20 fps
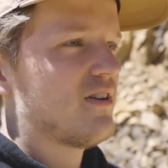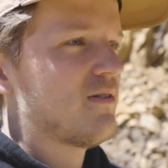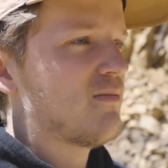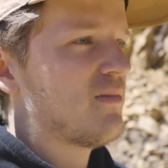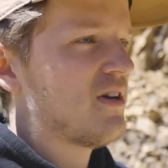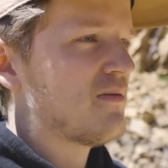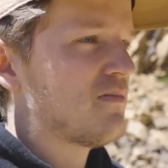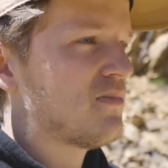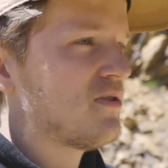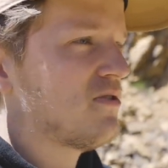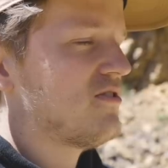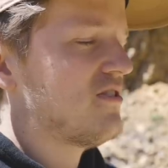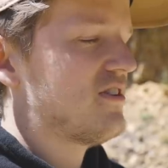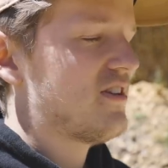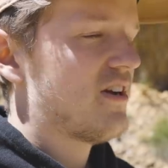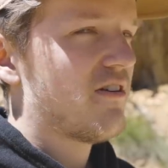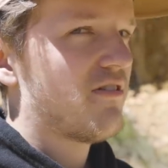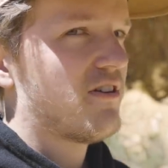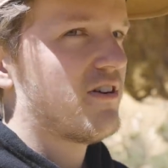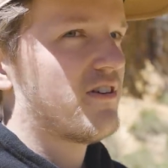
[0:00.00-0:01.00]
in Mount
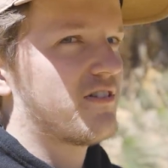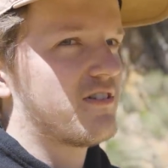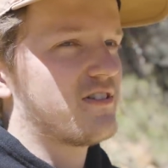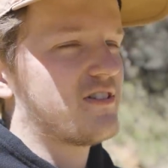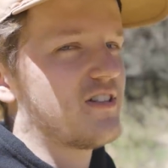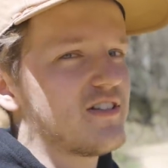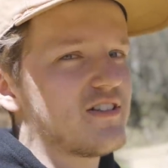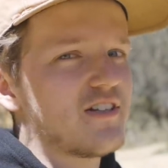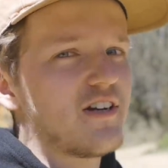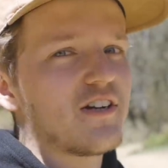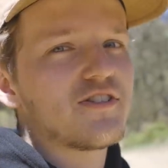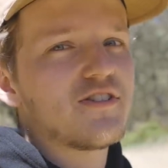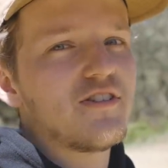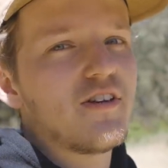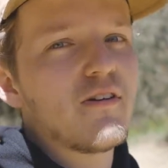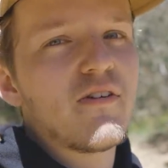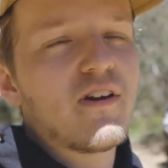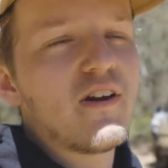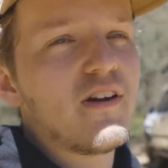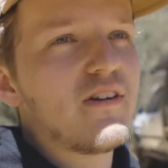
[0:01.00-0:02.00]
Beauty area, because that's
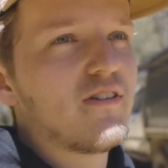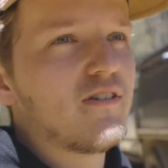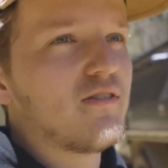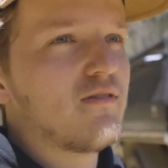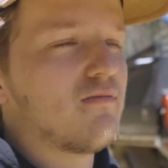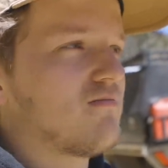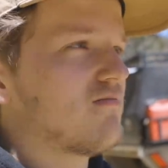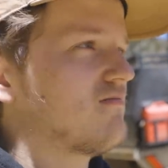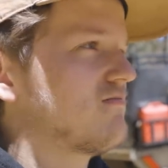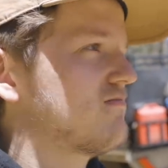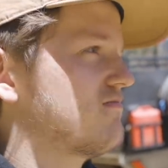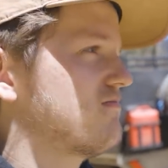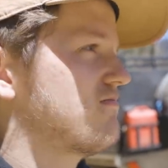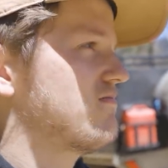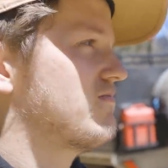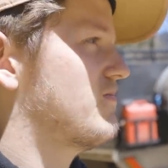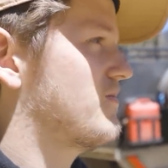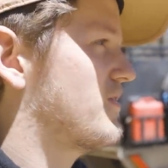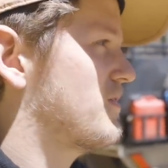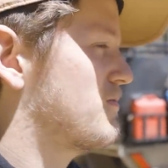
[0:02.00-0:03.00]
actually around the,
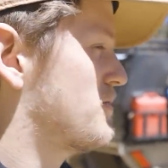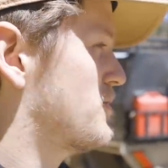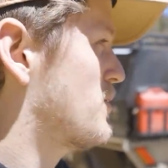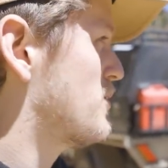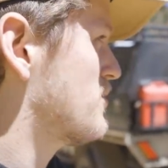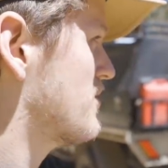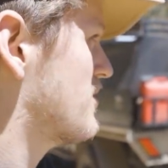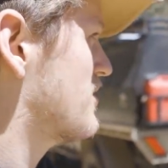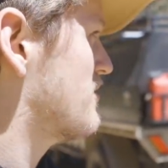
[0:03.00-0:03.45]
the Wodonga